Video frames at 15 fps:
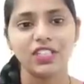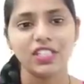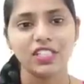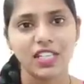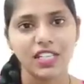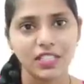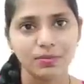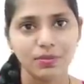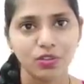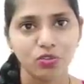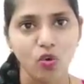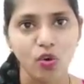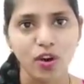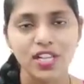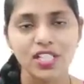it is nothing but
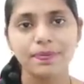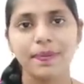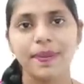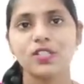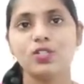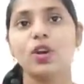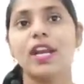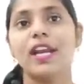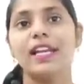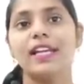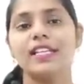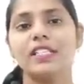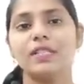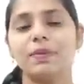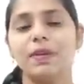foreign species or
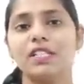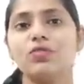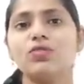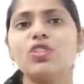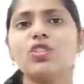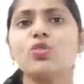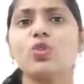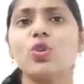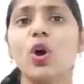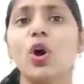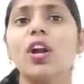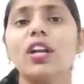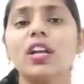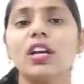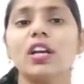alien species which is
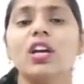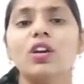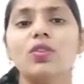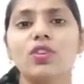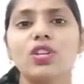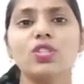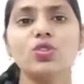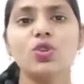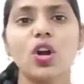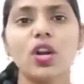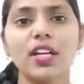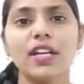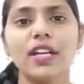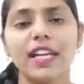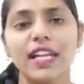not which is
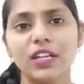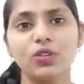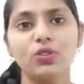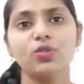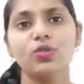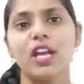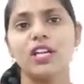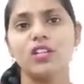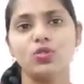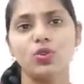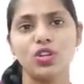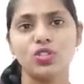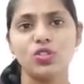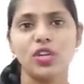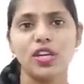not native to that so
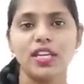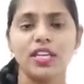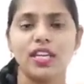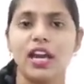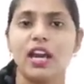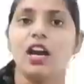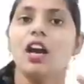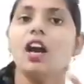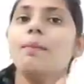and so area.